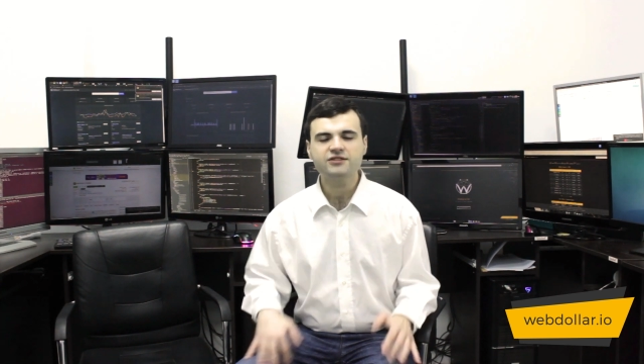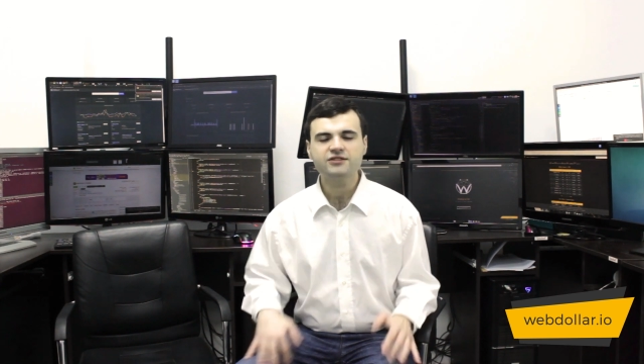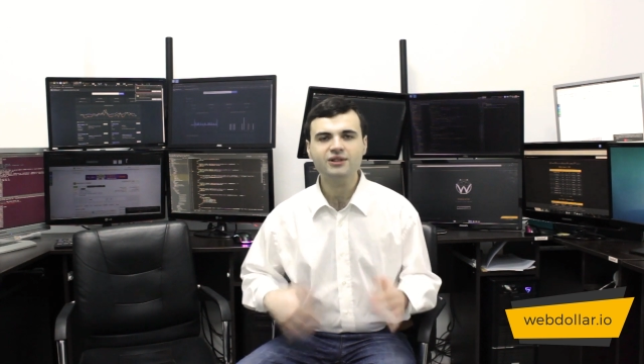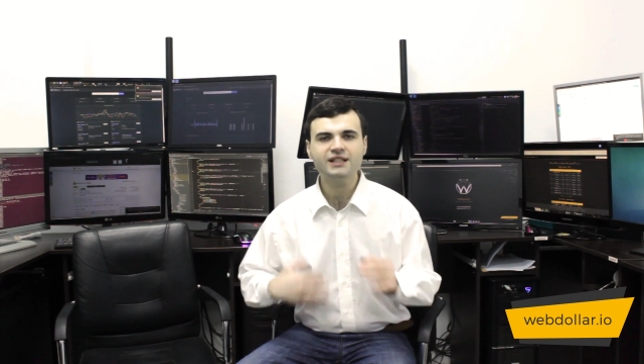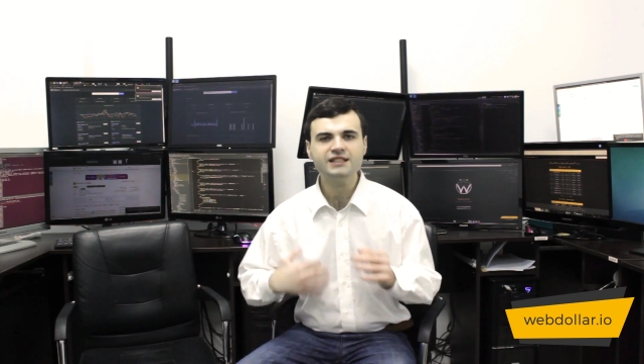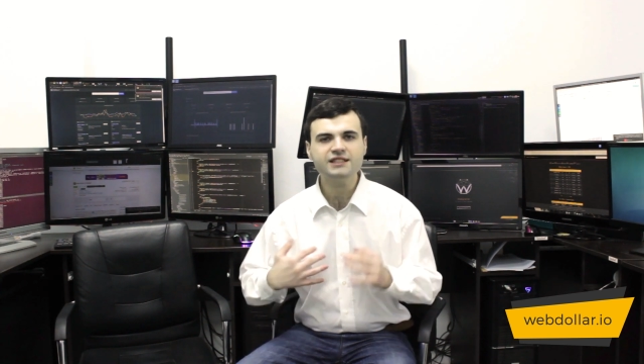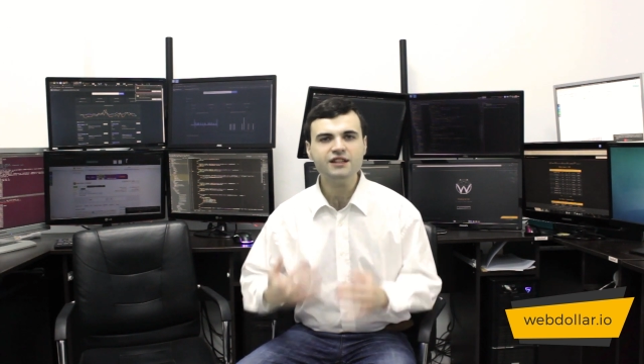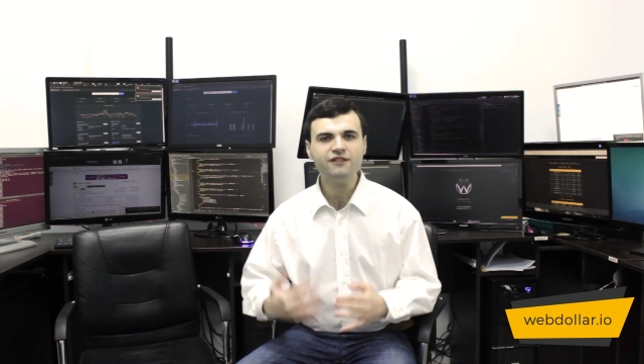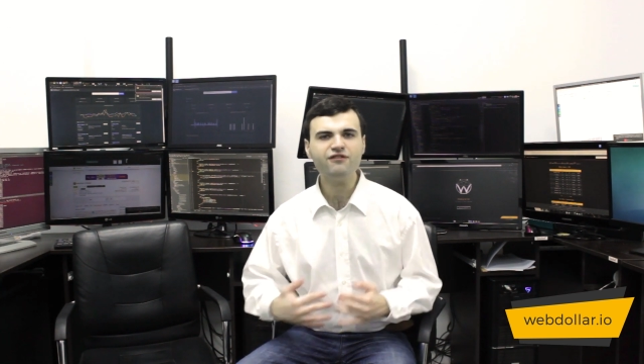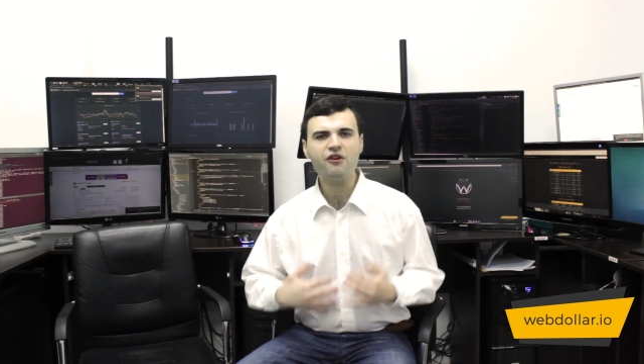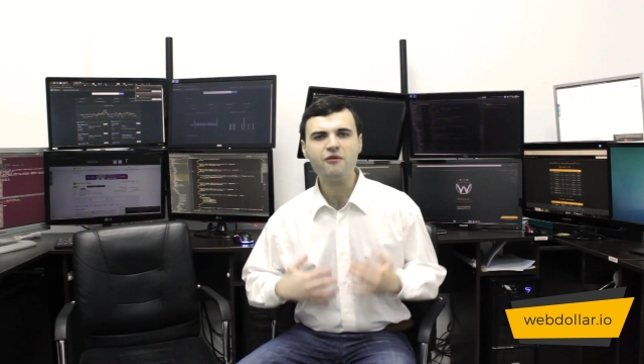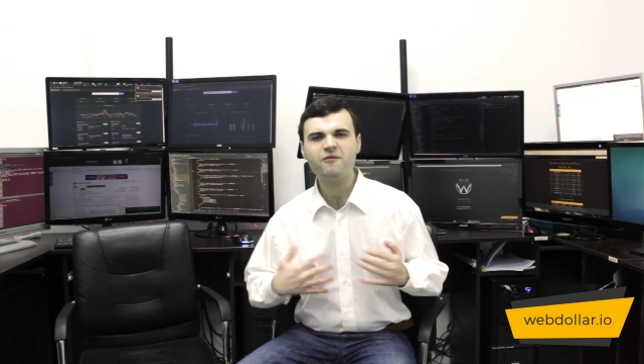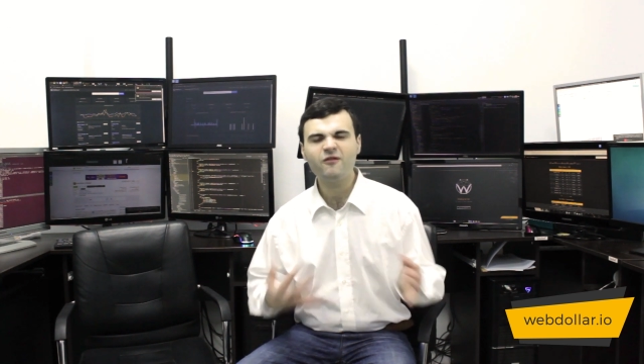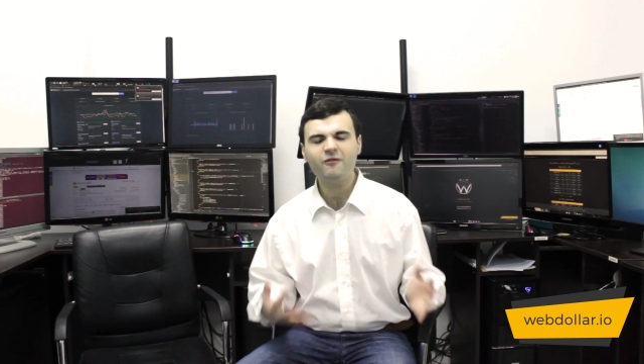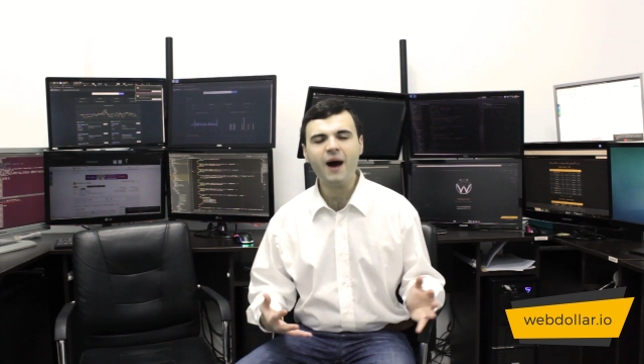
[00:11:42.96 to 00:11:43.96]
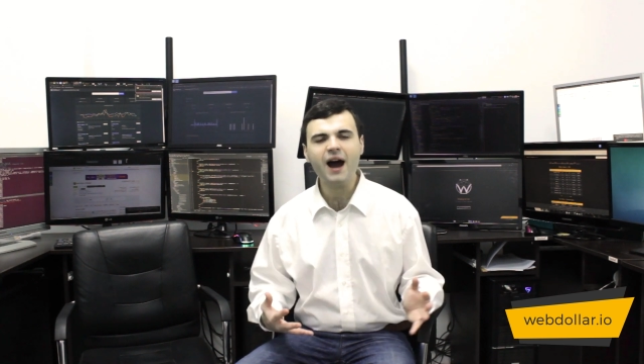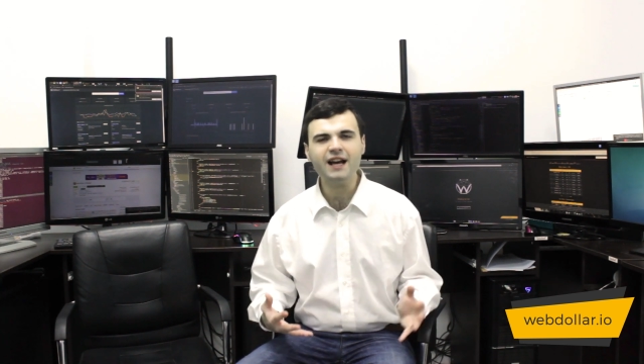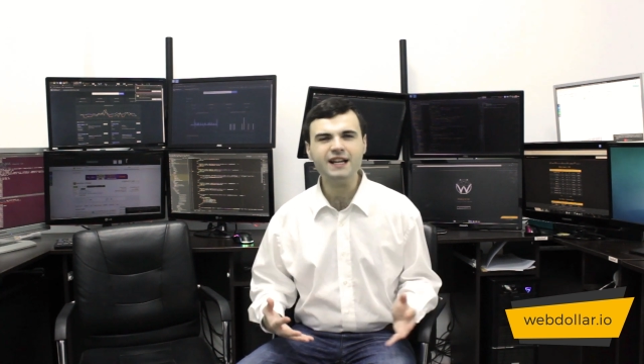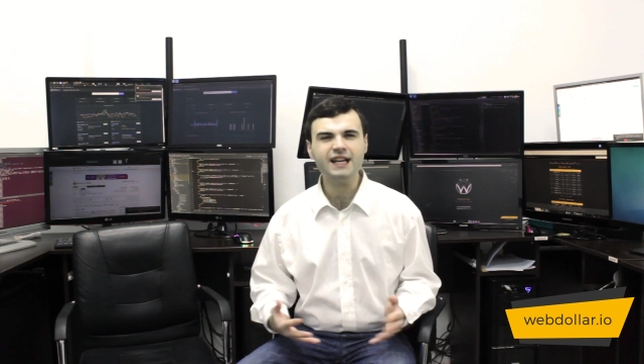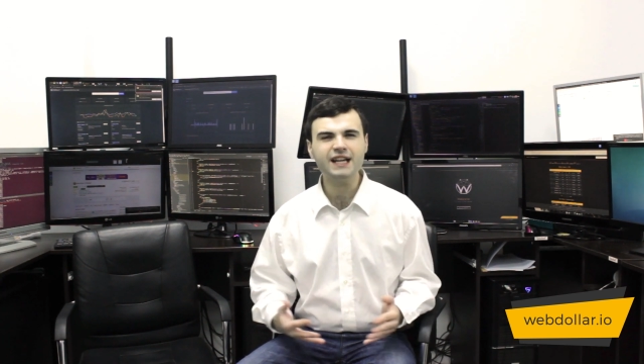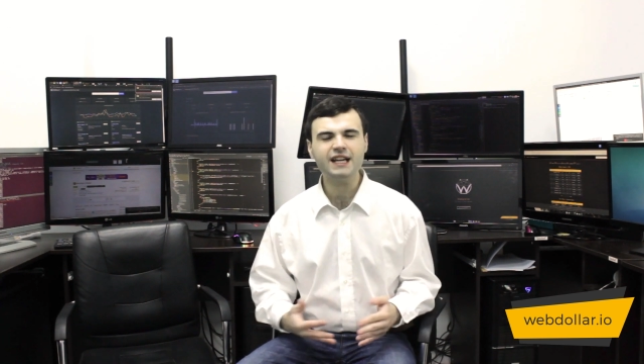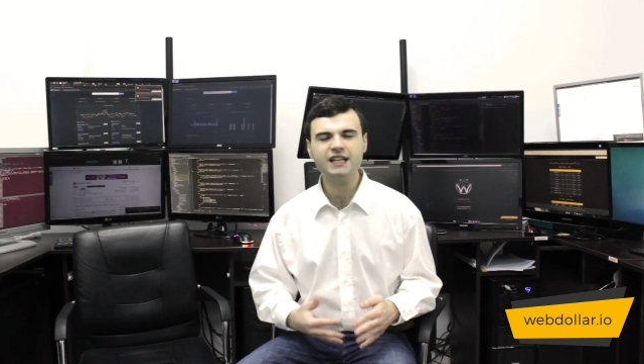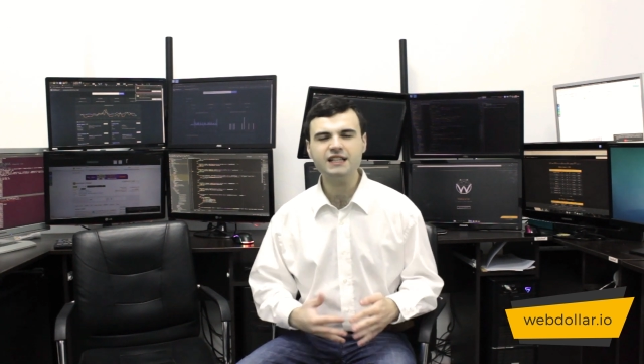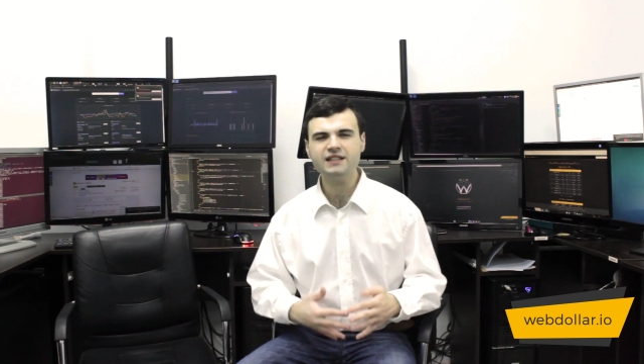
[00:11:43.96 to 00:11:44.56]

So instead of mining,